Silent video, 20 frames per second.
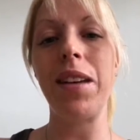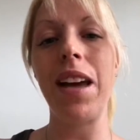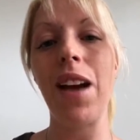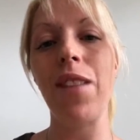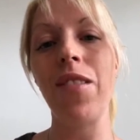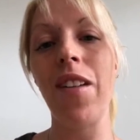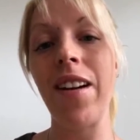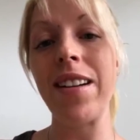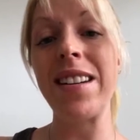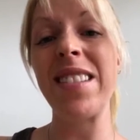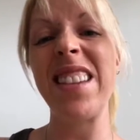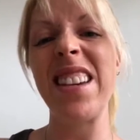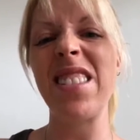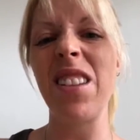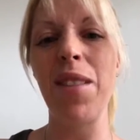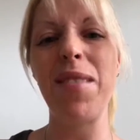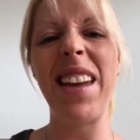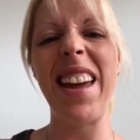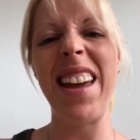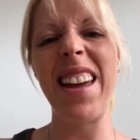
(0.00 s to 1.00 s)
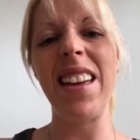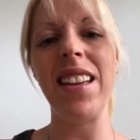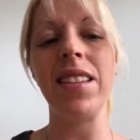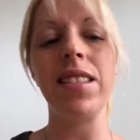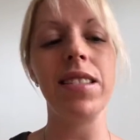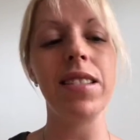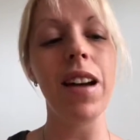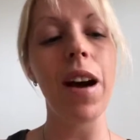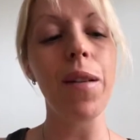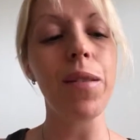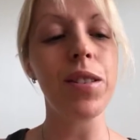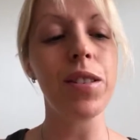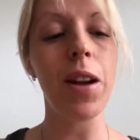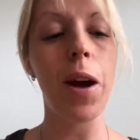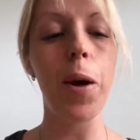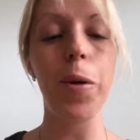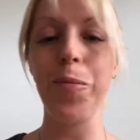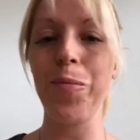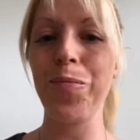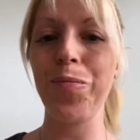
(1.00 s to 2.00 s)
get worried if they don't eat and stuff. So.
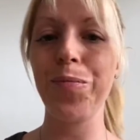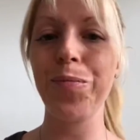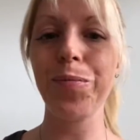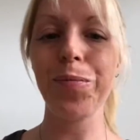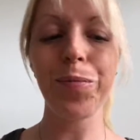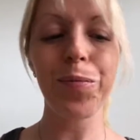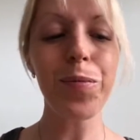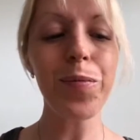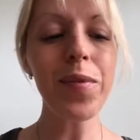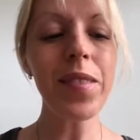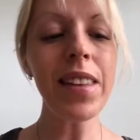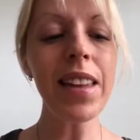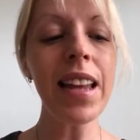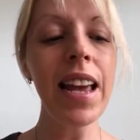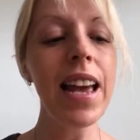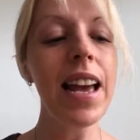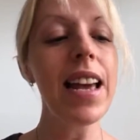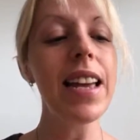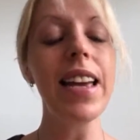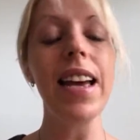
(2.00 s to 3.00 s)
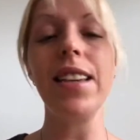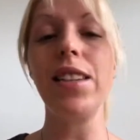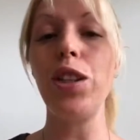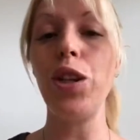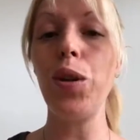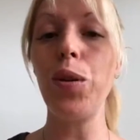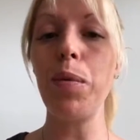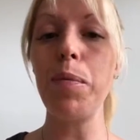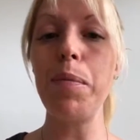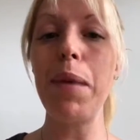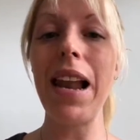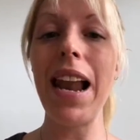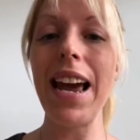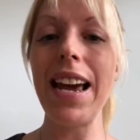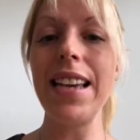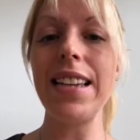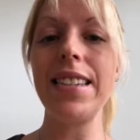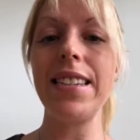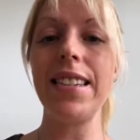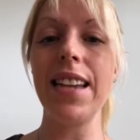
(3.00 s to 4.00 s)
Yeah, so you can
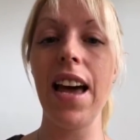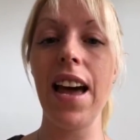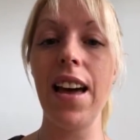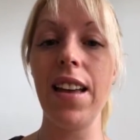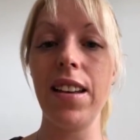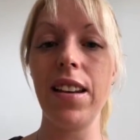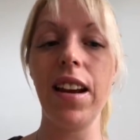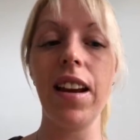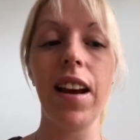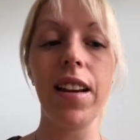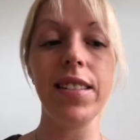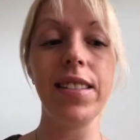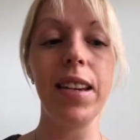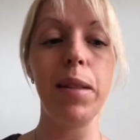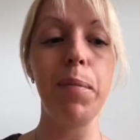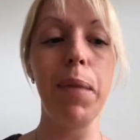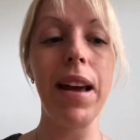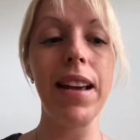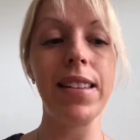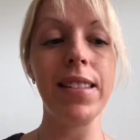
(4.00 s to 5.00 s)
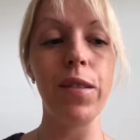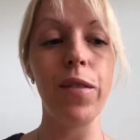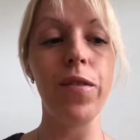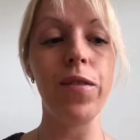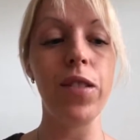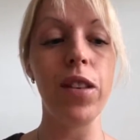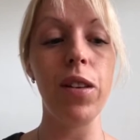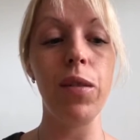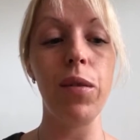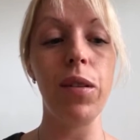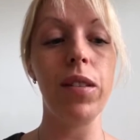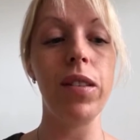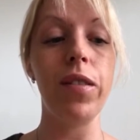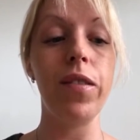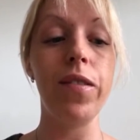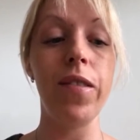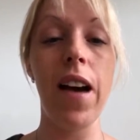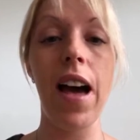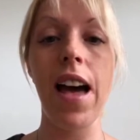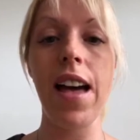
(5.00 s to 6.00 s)
place, like I said, place the
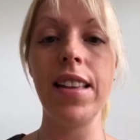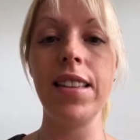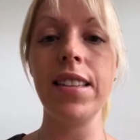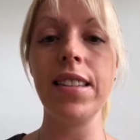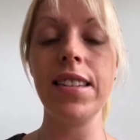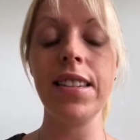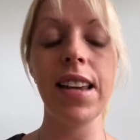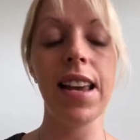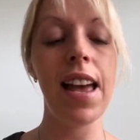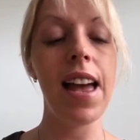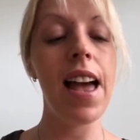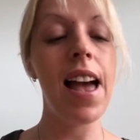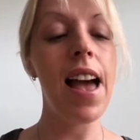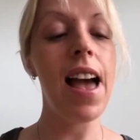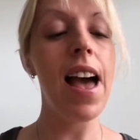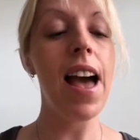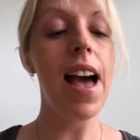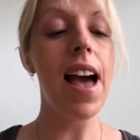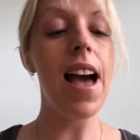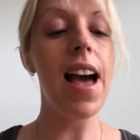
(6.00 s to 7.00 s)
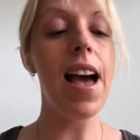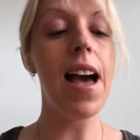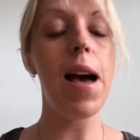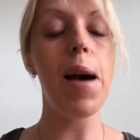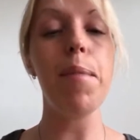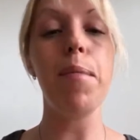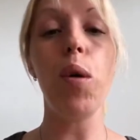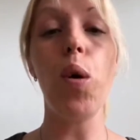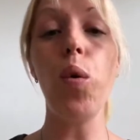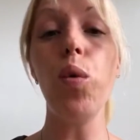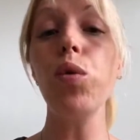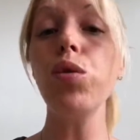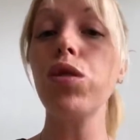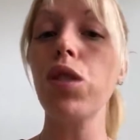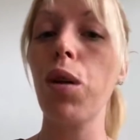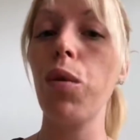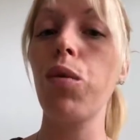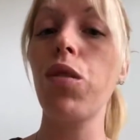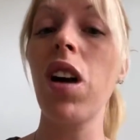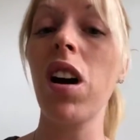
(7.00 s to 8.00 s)
fans.
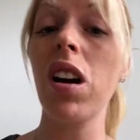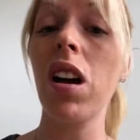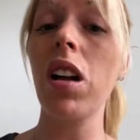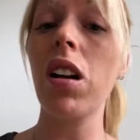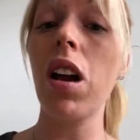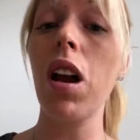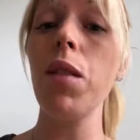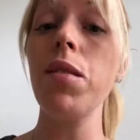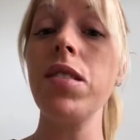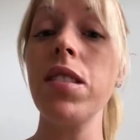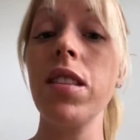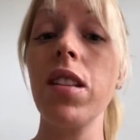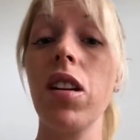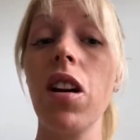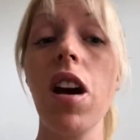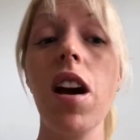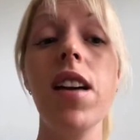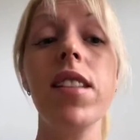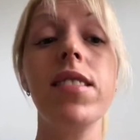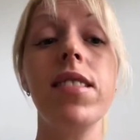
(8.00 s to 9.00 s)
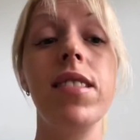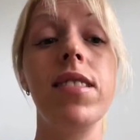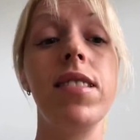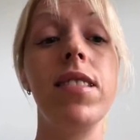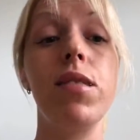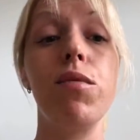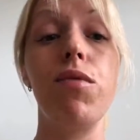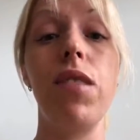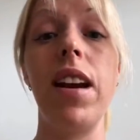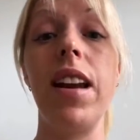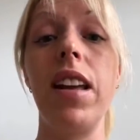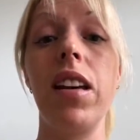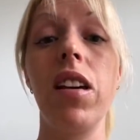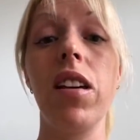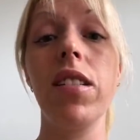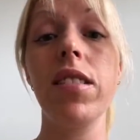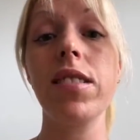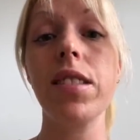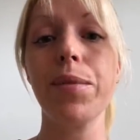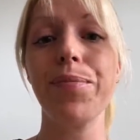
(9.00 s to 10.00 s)
Also, closing the curtains is really
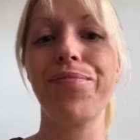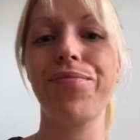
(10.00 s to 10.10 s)
good.